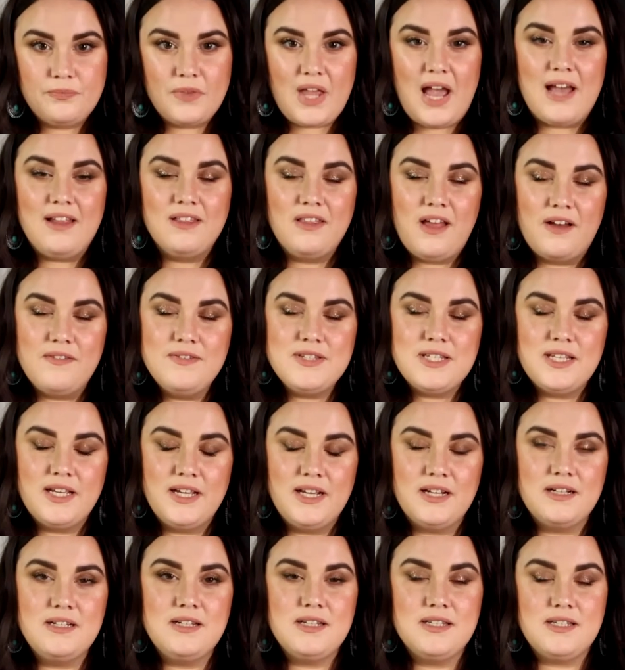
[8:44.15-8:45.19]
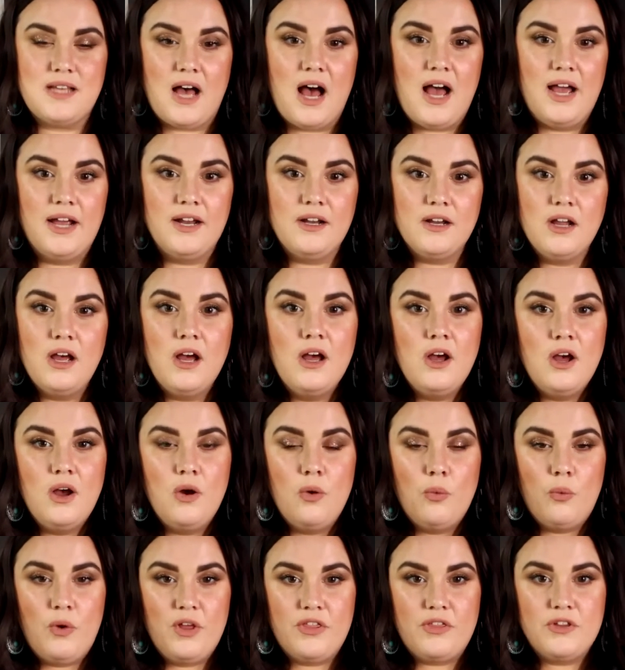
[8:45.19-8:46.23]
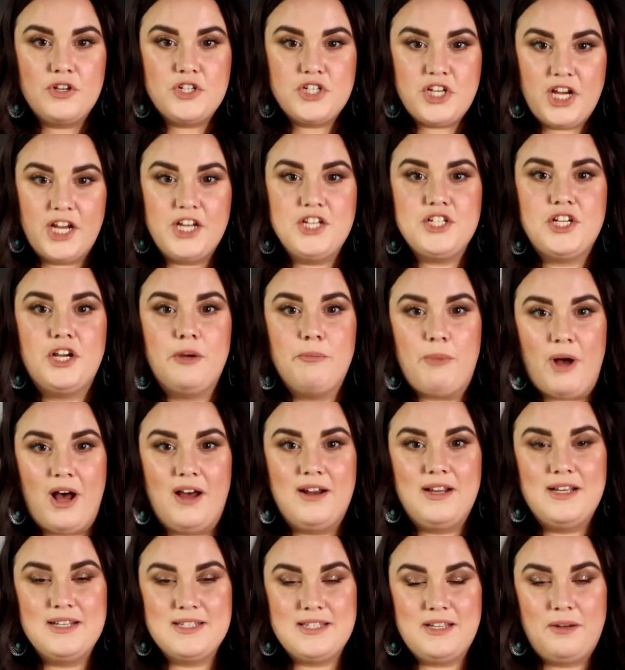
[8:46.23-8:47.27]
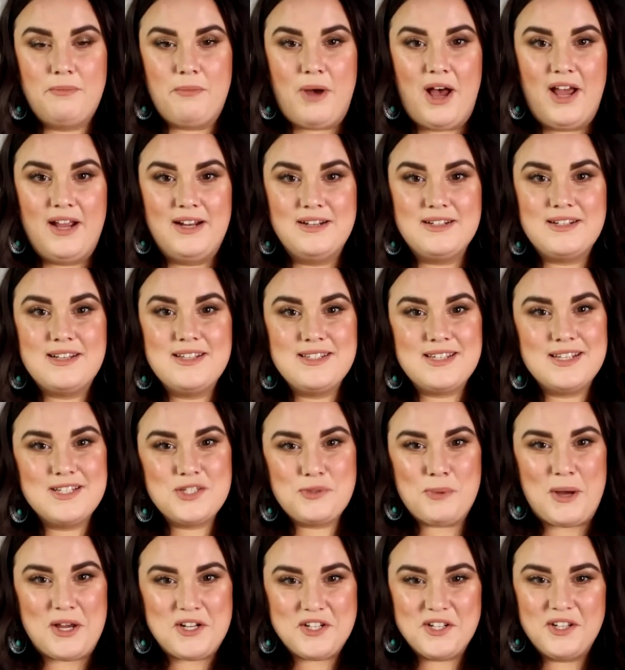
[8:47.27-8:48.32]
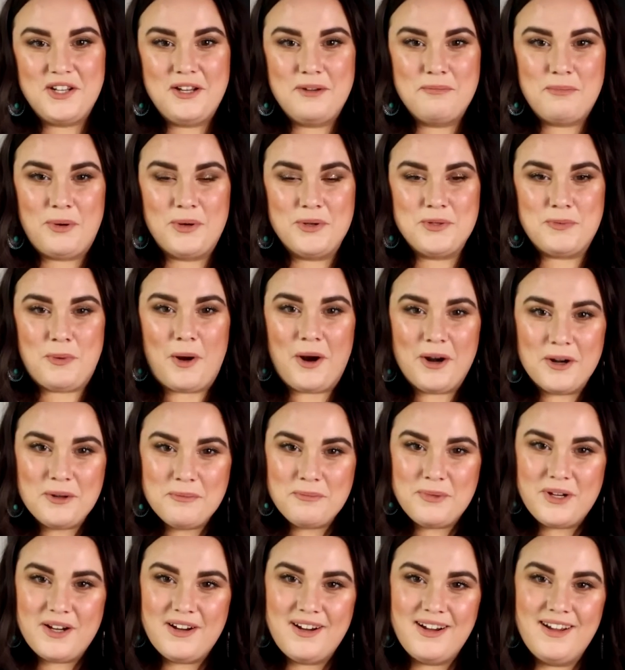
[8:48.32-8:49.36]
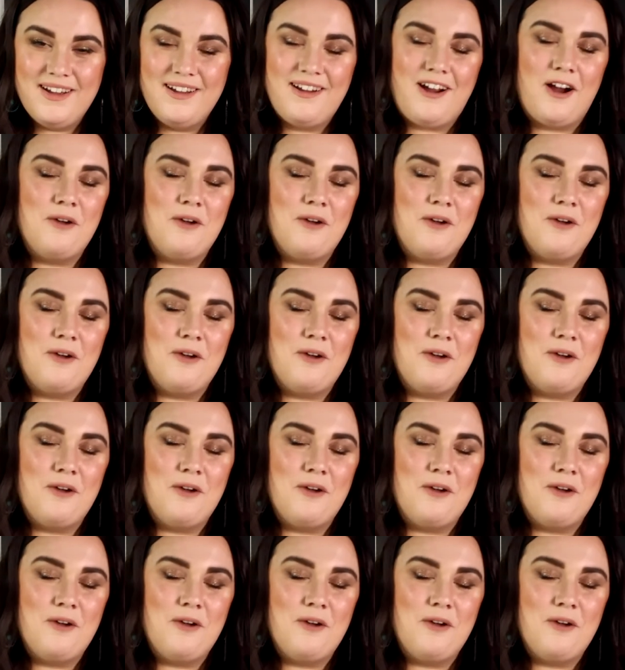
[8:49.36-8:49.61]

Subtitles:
I love seeing design with changing bodies in mind, because especially in postpartum period,